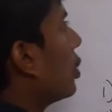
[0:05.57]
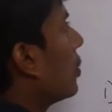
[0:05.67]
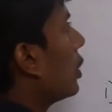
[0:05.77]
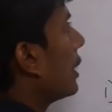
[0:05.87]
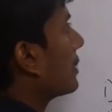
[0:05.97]

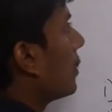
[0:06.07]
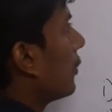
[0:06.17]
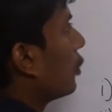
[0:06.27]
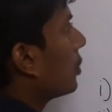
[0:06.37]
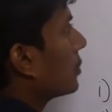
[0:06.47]
Robotics
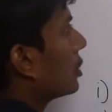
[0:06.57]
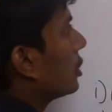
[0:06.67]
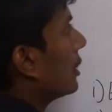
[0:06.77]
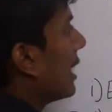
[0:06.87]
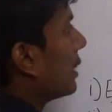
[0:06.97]

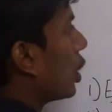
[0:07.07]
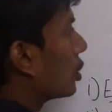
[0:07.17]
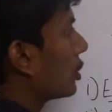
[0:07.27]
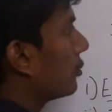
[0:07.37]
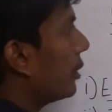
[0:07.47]
Platforms Tech
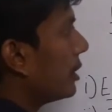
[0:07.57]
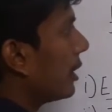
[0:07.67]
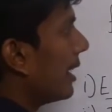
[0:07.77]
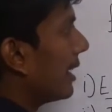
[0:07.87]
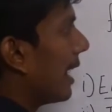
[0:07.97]
Talks
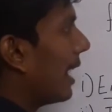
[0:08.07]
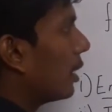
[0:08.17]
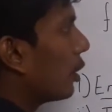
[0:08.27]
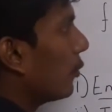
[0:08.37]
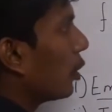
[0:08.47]
featuring
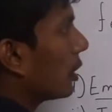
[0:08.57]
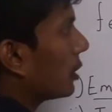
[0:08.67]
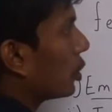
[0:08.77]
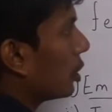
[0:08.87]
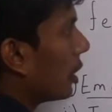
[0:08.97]

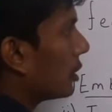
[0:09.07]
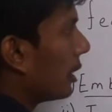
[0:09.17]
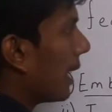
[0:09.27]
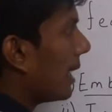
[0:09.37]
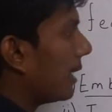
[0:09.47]
Electrofocus
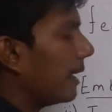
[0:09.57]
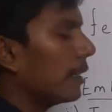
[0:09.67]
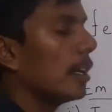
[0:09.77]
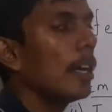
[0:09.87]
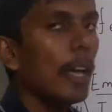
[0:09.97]

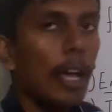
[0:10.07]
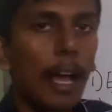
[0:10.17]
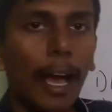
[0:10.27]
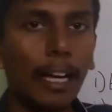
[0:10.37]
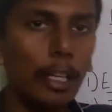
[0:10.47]
2019.
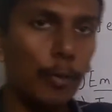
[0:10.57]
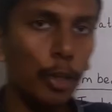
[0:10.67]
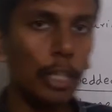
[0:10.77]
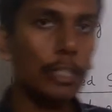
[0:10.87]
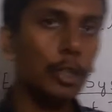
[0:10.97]

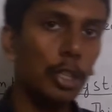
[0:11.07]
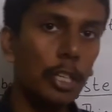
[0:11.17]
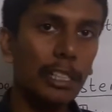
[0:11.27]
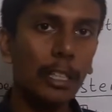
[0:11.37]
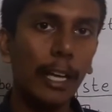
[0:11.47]
Electrofocus
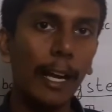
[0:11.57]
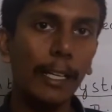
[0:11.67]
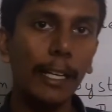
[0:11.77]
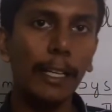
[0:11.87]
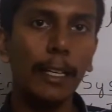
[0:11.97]

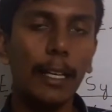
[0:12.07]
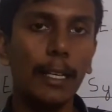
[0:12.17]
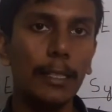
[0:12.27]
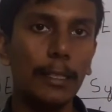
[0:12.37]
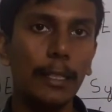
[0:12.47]
2019
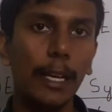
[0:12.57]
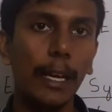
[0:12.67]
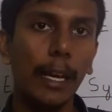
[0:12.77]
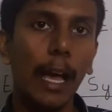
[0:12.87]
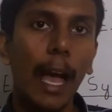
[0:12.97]
is
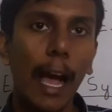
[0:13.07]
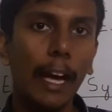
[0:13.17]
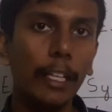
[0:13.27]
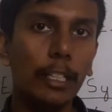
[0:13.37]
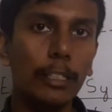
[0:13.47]
the
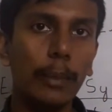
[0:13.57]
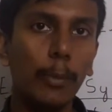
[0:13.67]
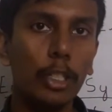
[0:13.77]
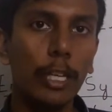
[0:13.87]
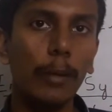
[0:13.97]
annual
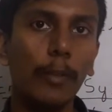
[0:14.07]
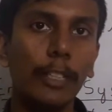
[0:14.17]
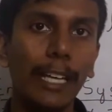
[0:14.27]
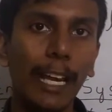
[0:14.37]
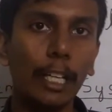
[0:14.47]
symposium of
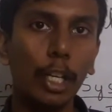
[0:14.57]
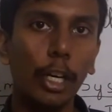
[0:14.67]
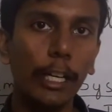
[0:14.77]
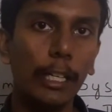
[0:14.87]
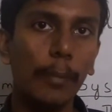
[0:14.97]
the
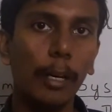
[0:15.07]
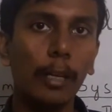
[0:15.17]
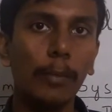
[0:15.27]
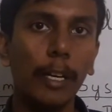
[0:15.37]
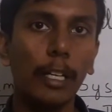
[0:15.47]
electronic
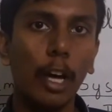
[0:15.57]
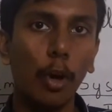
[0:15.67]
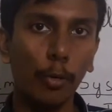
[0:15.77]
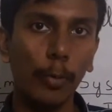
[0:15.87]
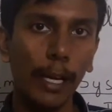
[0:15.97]
department
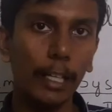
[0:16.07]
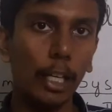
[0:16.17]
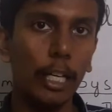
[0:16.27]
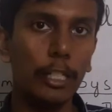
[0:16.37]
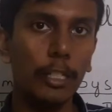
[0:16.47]
of my
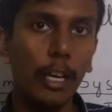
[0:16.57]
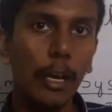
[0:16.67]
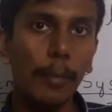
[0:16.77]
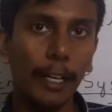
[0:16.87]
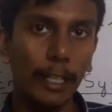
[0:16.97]
college,
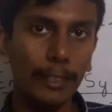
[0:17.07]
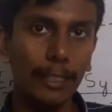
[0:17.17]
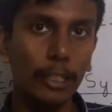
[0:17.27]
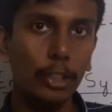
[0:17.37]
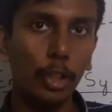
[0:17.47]
Madras
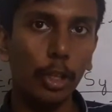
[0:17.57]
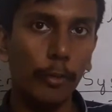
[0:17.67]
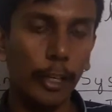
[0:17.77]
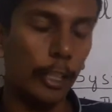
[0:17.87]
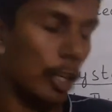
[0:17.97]
Institute
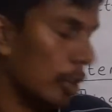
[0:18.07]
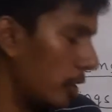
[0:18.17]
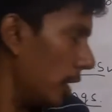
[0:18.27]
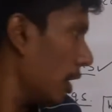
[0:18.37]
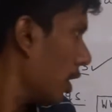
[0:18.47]
of Technology.